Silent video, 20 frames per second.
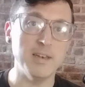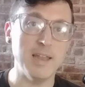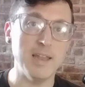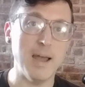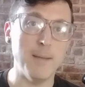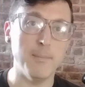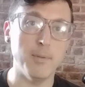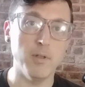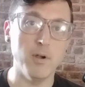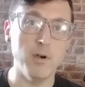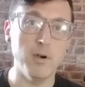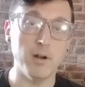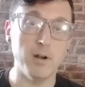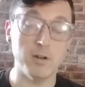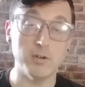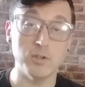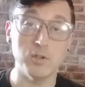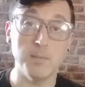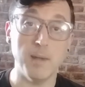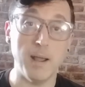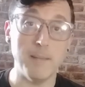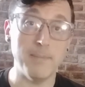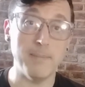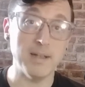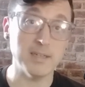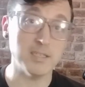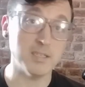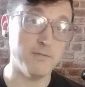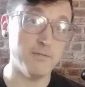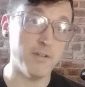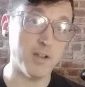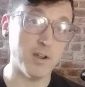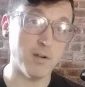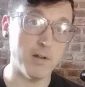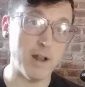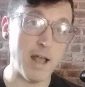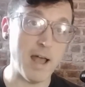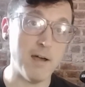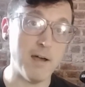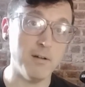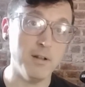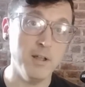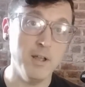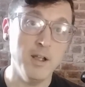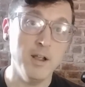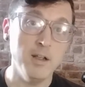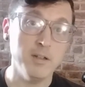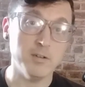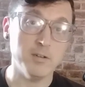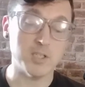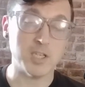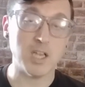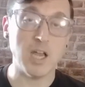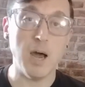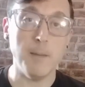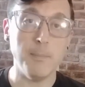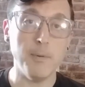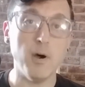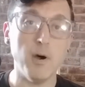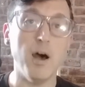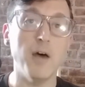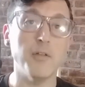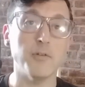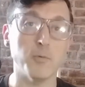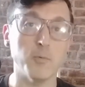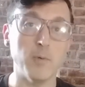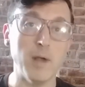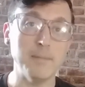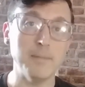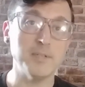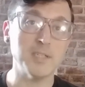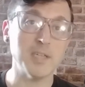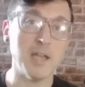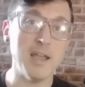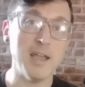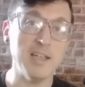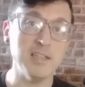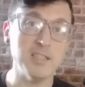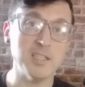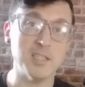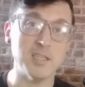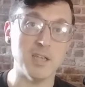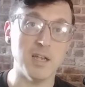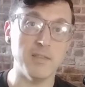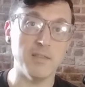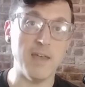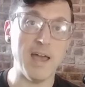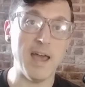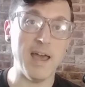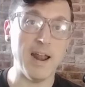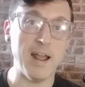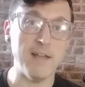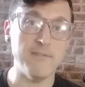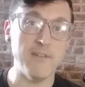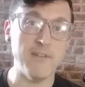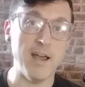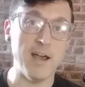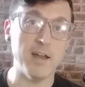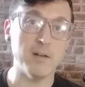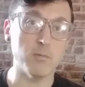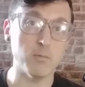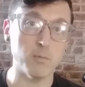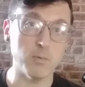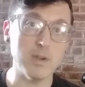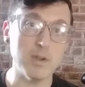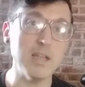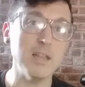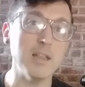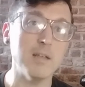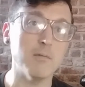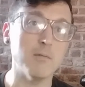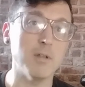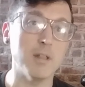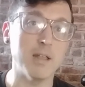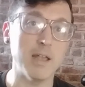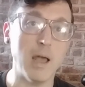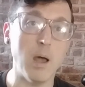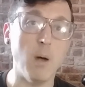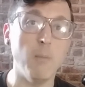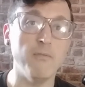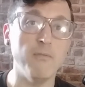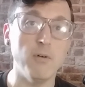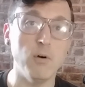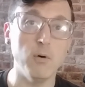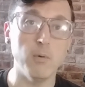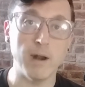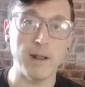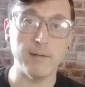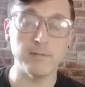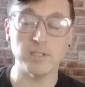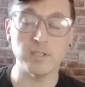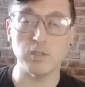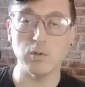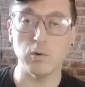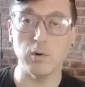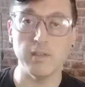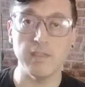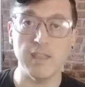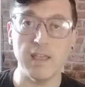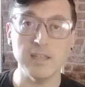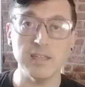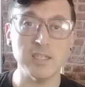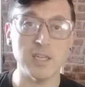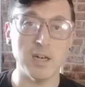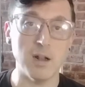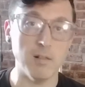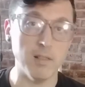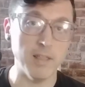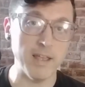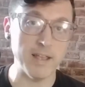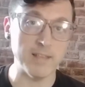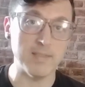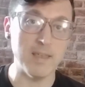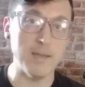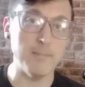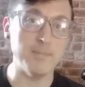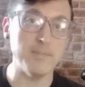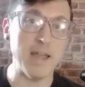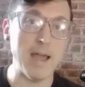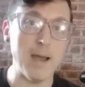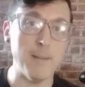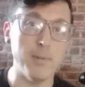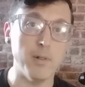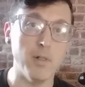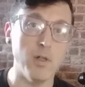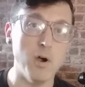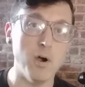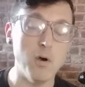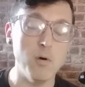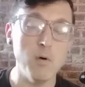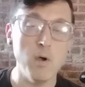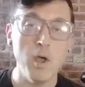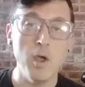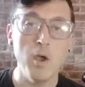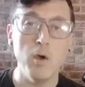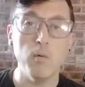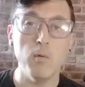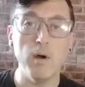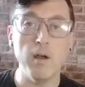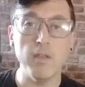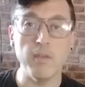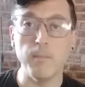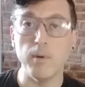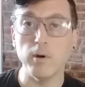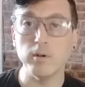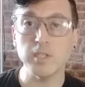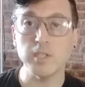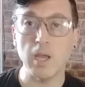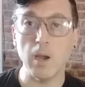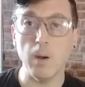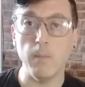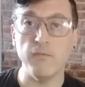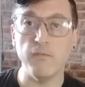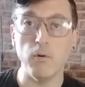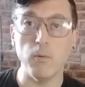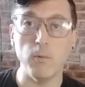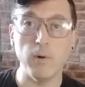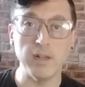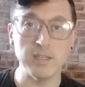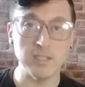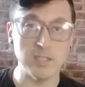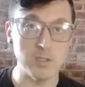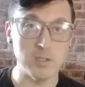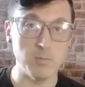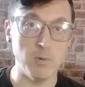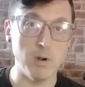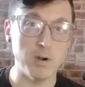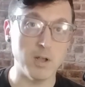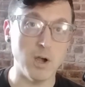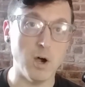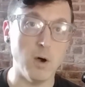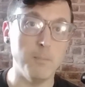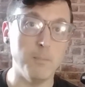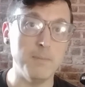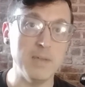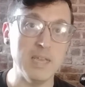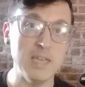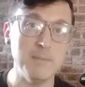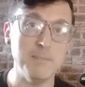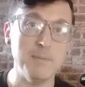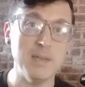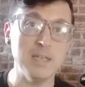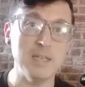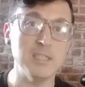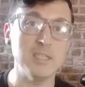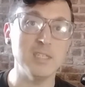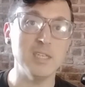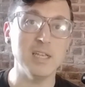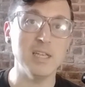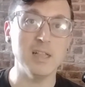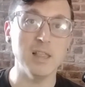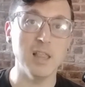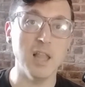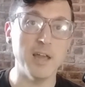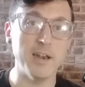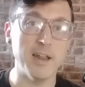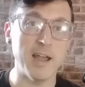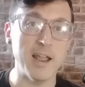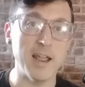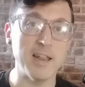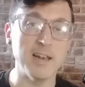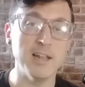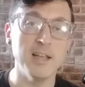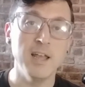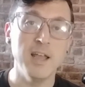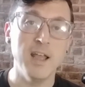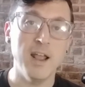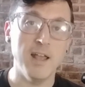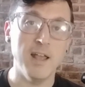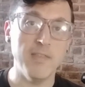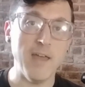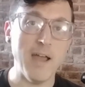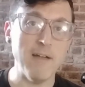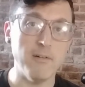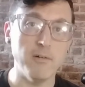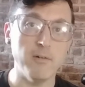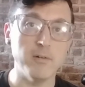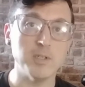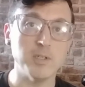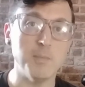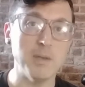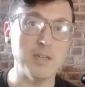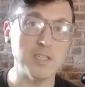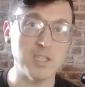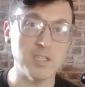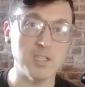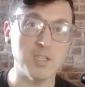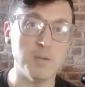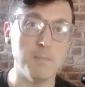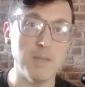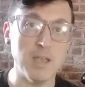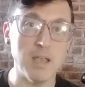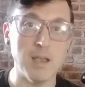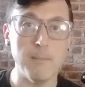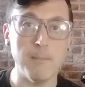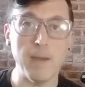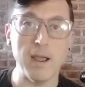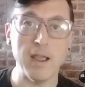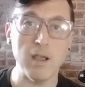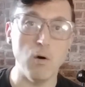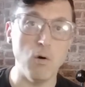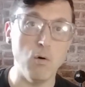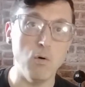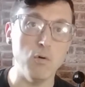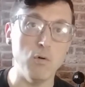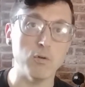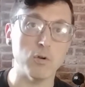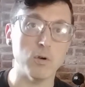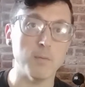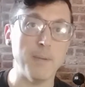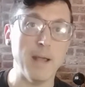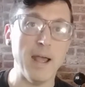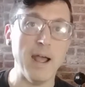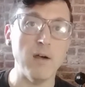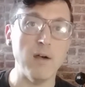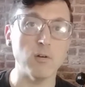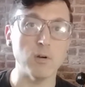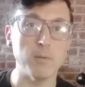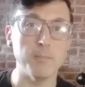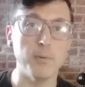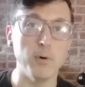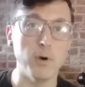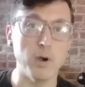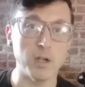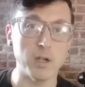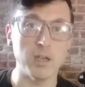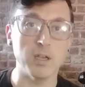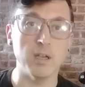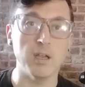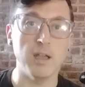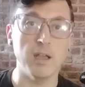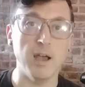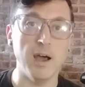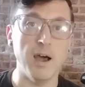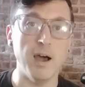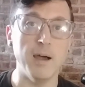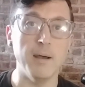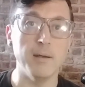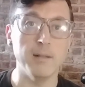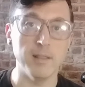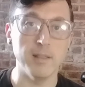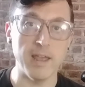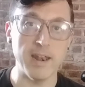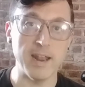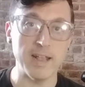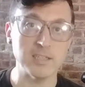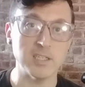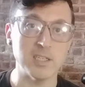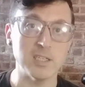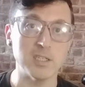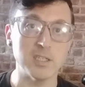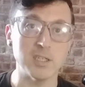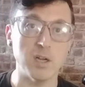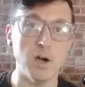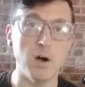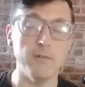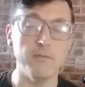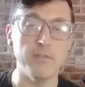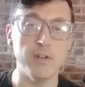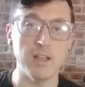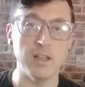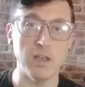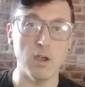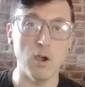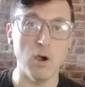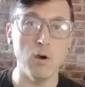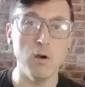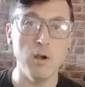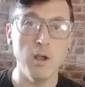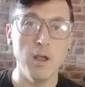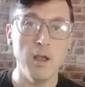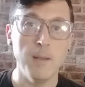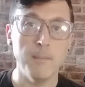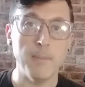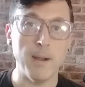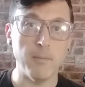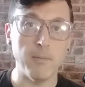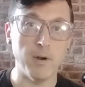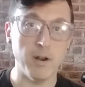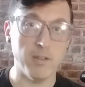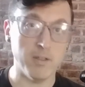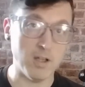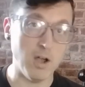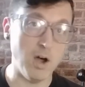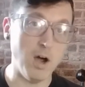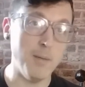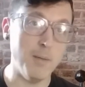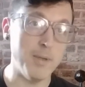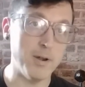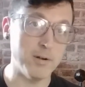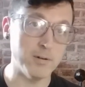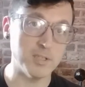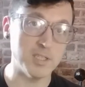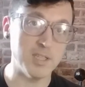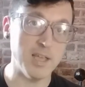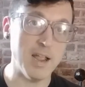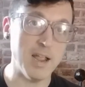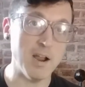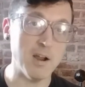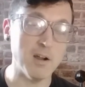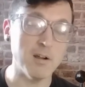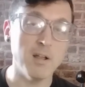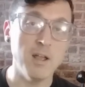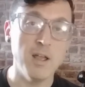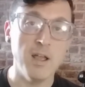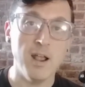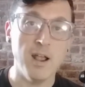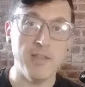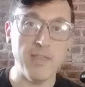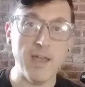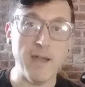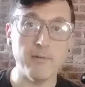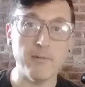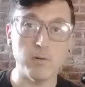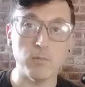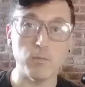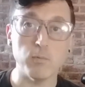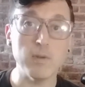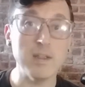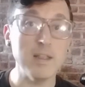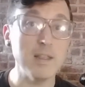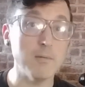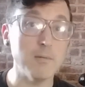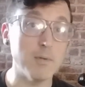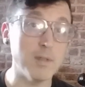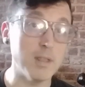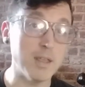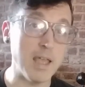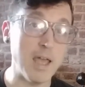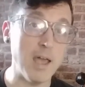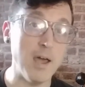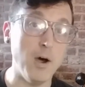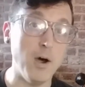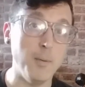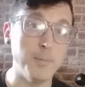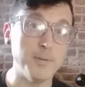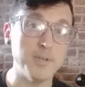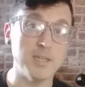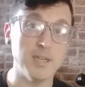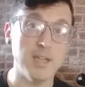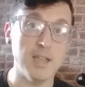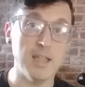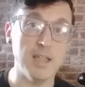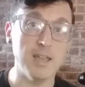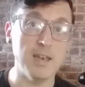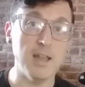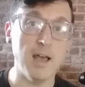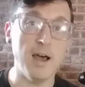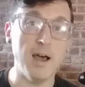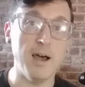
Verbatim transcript: down below and I'll do my best to figure it out. There's a couple other websites that I found really, really helpful when I was doing this, and I'll link them down below. One of the most helpful ones is one called PPC Luddite, and that one was mentioned to me in my older PowerBook Linux install video by one of the commenters there. And that one really, really helped in